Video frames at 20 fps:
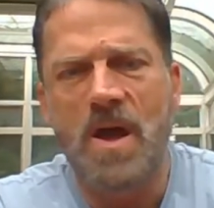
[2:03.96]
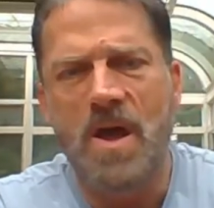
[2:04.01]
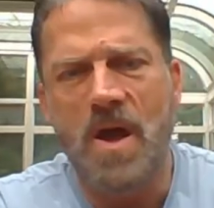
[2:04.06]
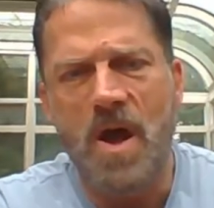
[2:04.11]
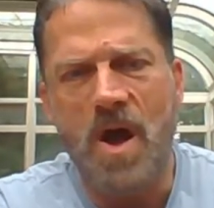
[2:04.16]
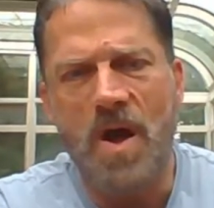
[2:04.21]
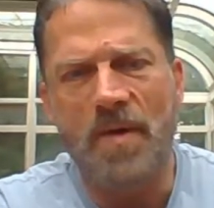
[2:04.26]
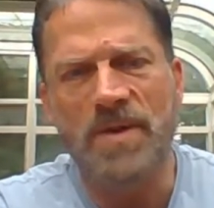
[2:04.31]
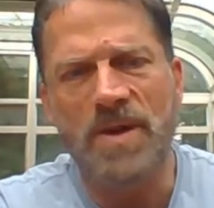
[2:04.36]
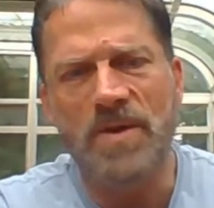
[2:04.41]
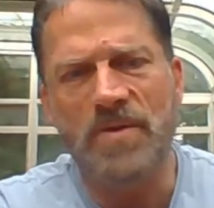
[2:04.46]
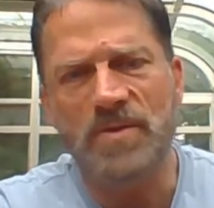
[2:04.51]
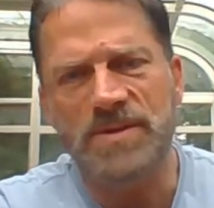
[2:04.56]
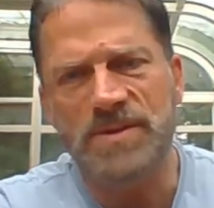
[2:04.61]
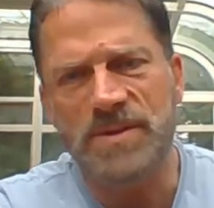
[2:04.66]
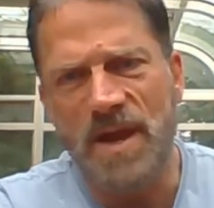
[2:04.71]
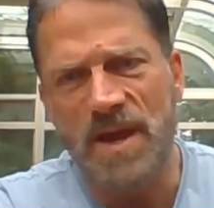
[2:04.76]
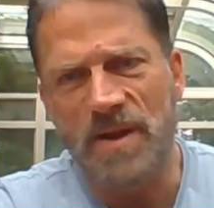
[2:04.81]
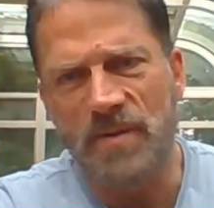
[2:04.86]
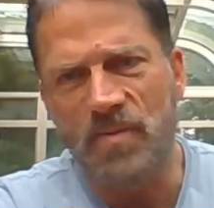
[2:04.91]
On the other
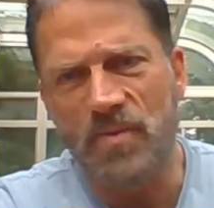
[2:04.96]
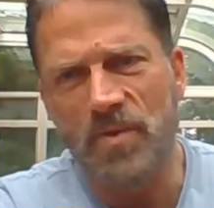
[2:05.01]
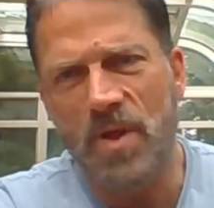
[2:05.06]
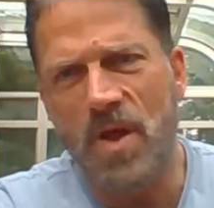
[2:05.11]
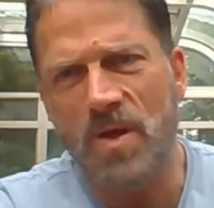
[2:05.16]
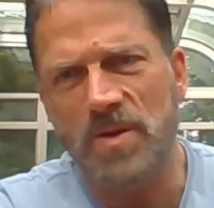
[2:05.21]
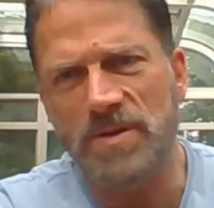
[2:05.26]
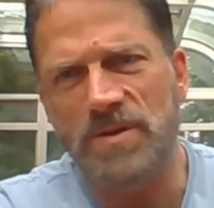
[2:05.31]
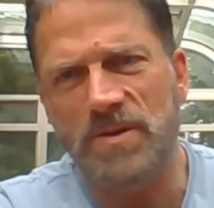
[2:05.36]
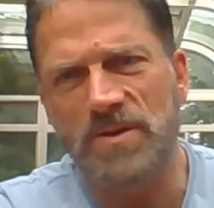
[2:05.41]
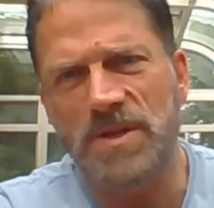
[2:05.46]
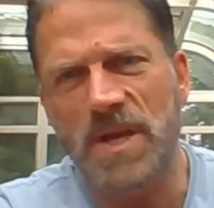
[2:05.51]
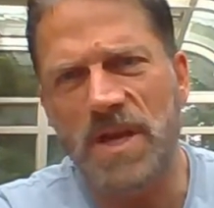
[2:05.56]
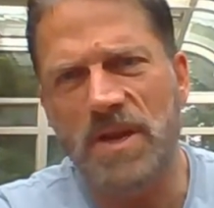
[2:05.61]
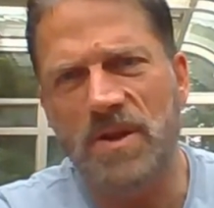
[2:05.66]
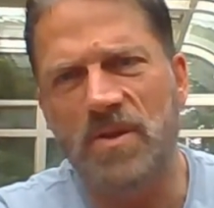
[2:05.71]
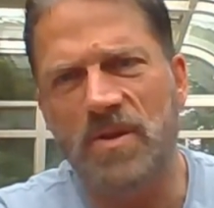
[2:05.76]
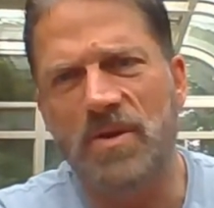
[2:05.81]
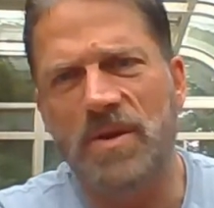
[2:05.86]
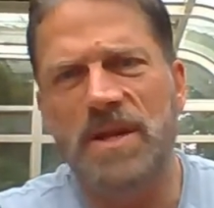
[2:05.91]
side, we'll also take
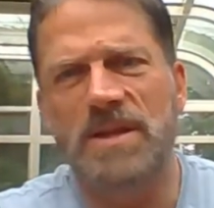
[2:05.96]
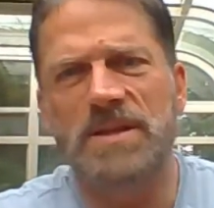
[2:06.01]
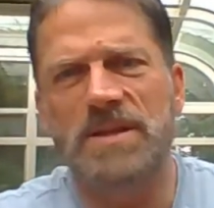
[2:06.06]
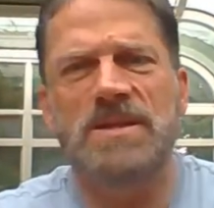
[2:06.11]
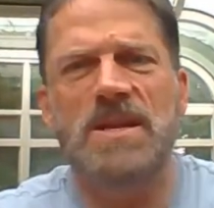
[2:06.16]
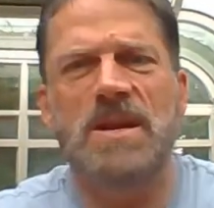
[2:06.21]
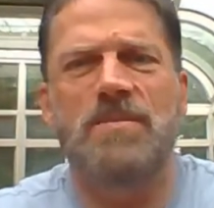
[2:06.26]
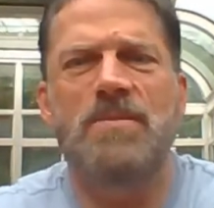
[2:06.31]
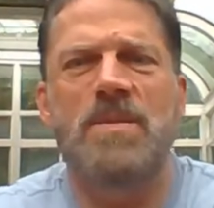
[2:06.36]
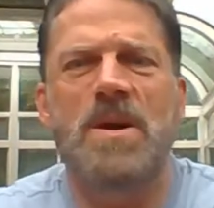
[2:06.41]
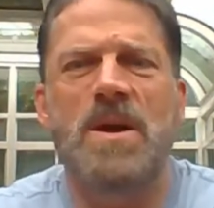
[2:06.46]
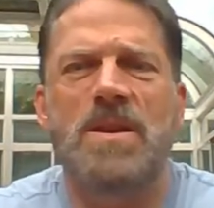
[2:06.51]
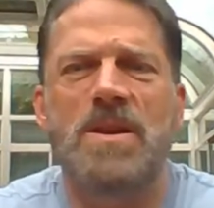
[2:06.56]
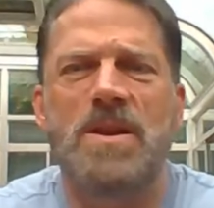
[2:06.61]
a look at some